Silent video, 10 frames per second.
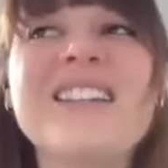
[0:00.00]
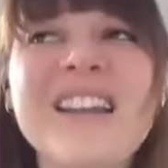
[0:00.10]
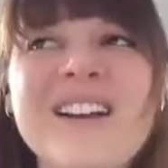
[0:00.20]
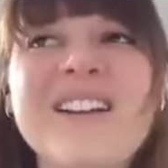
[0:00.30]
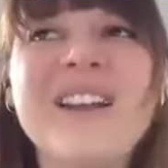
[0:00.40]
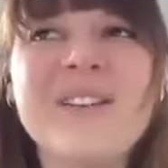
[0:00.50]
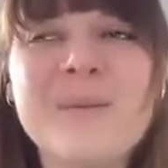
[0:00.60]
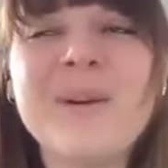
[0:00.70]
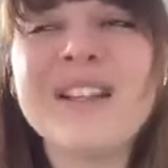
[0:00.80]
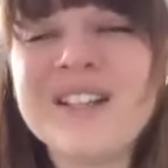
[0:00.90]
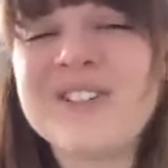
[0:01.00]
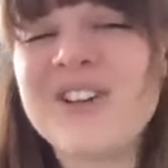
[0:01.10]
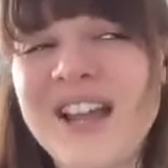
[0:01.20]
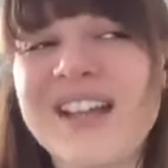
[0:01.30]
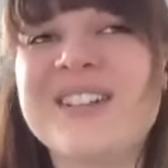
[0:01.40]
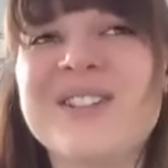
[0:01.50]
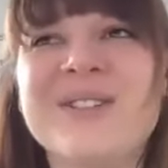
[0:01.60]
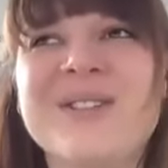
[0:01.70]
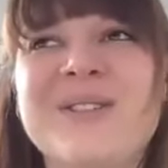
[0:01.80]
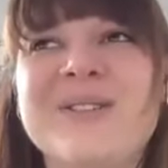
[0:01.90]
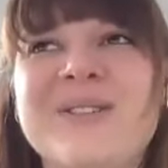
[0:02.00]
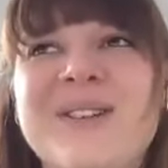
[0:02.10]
they are like really trying to